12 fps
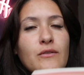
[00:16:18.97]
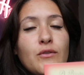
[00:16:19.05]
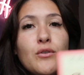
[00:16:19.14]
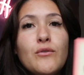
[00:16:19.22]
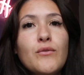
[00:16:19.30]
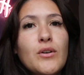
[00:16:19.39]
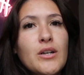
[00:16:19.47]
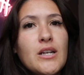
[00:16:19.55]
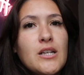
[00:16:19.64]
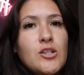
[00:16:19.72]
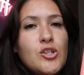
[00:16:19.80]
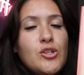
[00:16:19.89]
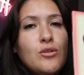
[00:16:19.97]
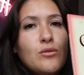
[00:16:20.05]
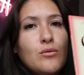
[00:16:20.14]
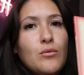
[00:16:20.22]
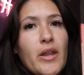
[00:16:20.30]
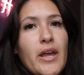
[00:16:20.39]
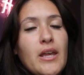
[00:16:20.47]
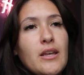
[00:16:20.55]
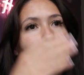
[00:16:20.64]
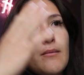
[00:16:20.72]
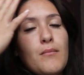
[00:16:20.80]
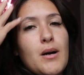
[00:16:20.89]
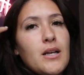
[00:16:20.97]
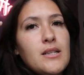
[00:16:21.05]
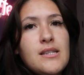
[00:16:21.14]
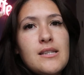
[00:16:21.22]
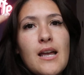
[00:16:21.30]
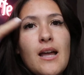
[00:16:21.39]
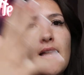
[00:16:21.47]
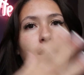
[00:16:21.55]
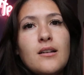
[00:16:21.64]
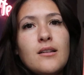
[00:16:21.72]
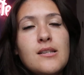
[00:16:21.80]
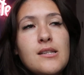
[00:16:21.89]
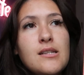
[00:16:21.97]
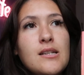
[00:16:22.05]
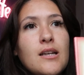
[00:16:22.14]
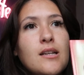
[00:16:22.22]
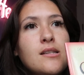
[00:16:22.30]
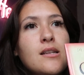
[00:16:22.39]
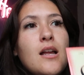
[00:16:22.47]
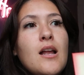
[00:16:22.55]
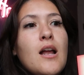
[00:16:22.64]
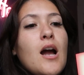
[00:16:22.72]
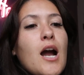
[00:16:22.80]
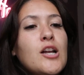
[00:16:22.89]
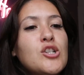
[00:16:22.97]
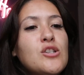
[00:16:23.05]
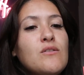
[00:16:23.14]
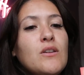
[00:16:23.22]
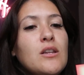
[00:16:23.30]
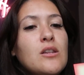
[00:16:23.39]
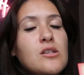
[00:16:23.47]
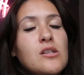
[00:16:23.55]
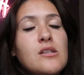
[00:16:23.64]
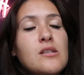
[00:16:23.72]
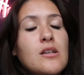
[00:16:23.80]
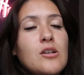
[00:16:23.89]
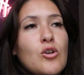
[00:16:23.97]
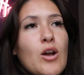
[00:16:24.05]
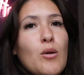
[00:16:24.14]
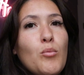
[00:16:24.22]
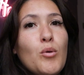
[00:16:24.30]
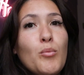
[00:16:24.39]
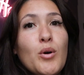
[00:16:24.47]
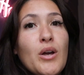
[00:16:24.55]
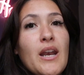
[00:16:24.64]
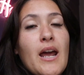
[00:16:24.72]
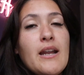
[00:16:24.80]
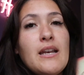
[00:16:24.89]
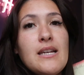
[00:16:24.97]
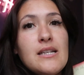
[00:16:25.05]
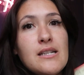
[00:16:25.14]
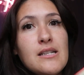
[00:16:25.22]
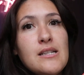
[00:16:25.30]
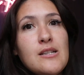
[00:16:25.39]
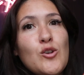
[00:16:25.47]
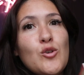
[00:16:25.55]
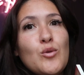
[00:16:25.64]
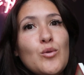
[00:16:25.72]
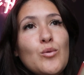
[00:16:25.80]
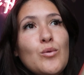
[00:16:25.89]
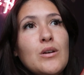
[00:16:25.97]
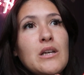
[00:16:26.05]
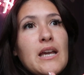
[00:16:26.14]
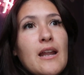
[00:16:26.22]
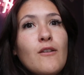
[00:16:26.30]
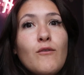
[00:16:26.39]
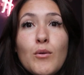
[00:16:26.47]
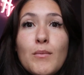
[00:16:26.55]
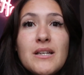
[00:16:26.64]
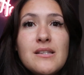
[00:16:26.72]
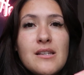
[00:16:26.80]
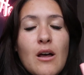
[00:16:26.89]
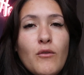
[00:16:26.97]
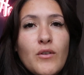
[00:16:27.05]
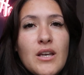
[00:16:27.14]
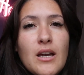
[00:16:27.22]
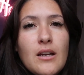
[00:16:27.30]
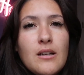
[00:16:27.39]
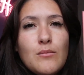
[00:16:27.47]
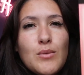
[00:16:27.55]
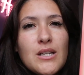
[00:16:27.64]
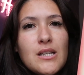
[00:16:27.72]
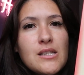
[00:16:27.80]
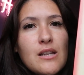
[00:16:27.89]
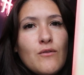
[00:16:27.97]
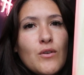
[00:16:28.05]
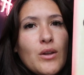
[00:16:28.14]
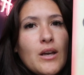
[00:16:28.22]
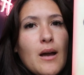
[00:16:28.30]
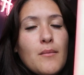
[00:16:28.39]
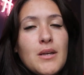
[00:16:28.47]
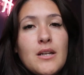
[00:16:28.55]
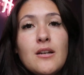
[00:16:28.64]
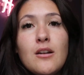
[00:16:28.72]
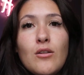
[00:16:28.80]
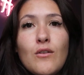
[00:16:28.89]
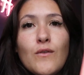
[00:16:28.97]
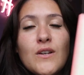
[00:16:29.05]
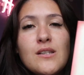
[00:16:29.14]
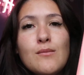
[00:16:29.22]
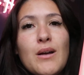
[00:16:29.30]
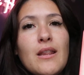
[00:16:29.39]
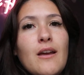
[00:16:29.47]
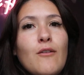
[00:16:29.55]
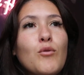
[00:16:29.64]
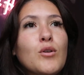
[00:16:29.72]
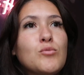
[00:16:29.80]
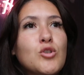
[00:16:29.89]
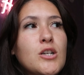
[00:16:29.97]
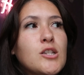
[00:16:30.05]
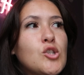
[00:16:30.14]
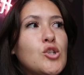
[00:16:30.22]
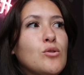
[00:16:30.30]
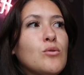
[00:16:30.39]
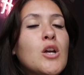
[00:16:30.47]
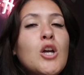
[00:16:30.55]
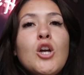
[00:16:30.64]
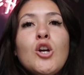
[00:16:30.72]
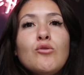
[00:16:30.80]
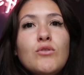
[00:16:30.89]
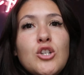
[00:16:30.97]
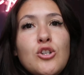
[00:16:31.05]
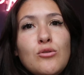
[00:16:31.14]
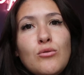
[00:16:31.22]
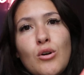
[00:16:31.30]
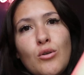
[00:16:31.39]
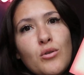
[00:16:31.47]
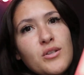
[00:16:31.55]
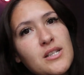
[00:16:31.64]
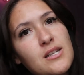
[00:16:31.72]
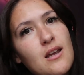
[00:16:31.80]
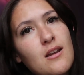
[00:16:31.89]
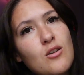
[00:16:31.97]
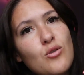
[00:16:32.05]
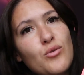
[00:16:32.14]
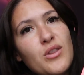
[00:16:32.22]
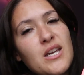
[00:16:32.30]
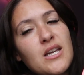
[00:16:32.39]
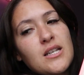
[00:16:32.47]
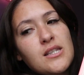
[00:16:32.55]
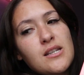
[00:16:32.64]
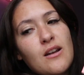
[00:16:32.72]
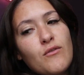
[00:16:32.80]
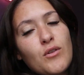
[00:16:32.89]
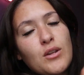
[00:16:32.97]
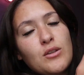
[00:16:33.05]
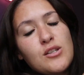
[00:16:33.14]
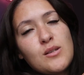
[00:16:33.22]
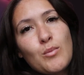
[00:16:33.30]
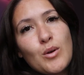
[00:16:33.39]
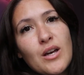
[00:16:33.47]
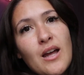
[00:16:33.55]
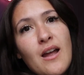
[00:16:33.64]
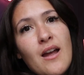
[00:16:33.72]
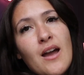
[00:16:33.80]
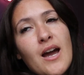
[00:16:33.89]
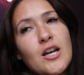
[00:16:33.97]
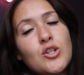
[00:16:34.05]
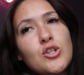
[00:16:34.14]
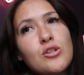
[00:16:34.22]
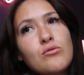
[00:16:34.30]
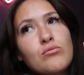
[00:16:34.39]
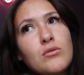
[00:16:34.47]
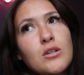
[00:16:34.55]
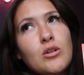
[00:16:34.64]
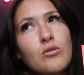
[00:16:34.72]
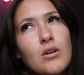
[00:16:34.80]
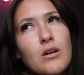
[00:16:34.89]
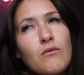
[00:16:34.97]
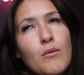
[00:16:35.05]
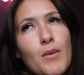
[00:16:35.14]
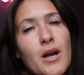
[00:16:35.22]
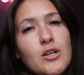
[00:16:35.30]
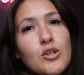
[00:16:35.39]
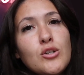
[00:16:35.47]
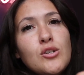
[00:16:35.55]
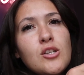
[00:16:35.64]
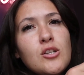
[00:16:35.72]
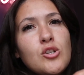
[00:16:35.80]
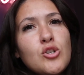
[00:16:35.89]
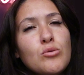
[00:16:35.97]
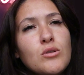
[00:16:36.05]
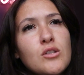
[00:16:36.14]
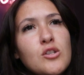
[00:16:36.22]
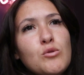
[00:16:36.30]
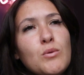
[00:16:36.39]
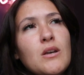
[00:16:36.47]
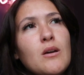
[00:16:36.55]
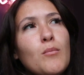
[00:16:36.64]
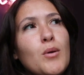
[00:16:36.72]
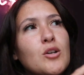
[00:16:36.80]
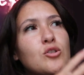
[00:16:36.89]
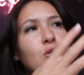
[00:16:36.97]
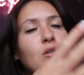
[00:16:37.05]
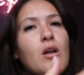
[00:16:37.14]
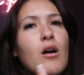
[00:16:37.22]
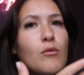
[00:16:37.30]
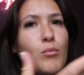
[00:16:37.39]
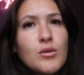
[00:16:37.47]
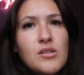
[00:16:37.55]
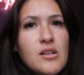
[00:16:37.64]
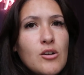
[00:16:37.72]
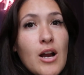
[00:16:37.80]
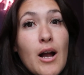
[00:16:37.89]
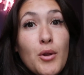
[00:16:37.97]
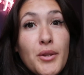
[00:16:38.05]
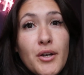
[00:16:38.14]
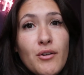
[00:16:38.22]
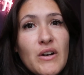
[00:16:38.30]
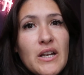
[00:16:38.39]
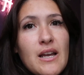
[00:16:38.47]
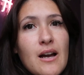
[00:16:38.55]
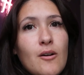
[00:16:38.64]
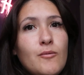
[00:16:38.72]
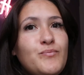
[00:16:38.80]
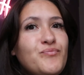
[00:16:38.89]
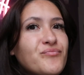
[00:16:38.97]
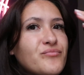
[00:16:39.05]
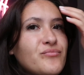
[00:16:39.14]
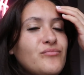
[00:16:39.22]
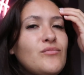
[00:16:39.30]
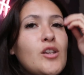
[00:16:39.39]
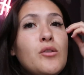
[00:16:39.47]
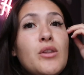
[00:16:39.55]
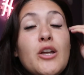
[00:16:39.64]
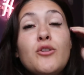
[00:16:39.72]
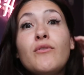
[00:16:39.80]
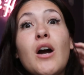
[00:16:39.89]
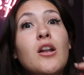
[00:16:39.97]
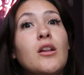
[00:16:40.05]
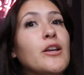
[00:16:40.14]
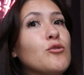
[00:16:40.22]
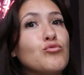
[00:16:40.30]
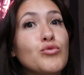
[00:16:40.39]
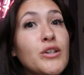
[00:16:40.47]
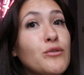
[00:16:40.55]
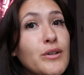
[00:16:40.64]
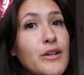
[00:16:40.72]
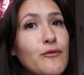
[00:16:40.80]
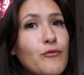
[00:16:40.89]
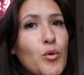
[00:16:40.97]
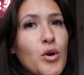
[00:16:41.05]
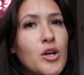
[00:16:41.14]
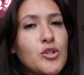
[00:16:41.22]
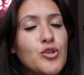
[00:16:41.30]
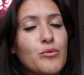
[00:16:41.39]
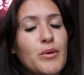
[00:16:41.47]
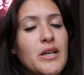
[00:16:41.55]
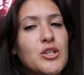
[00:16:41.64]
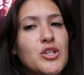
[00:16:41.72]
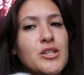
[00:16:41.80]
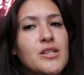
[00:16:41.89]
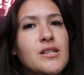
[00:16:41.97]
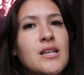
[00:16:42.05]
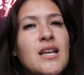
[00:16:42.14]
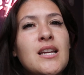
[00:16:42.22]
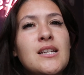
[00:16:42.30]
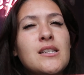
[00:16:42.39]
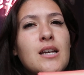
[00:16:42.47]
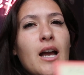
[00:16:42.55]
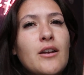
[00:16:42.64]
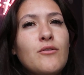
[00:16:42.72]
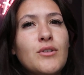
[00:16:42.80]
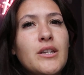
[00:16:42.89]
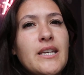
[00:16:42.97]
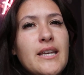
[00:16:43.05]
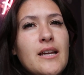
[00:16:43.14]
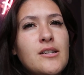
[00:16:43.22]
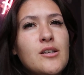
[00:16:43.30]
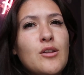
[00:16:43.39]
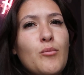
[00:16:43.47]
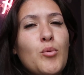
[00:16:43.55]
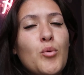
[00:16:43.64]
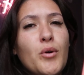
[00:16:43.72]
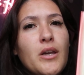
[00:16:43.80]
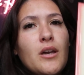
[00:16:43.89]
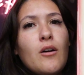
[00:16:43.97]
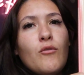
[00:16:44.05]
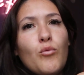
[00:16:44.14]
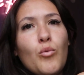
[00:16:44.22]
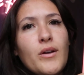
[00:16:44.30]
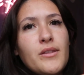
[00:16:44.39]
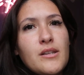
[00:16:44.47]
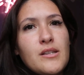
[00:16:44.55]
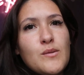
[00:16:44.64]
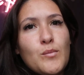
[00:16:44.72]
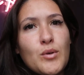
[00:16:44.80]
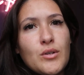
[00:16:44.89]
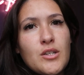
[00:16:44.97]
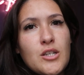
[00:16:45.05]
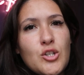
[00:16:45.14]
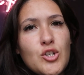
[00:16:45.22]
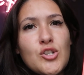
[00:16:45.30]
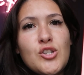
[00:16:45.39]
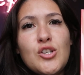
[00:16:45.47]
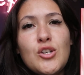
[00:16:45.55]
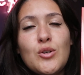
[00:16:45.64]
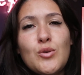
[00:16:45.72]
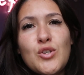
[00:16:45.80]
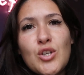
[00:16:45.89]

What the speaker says: If you're very into like mindset and holistics, I just feel like this is an incredible book, and I needed to get it for myself again because I feel like I'm in another phase of my life where I'm trying to reach new goals, attain new things, and I feel like this book has just really great reminders and is short and sweet compared to a lot of books that are out there right now that you've got to like reread 400 pages to kind of really get to the point of what this book teaches you.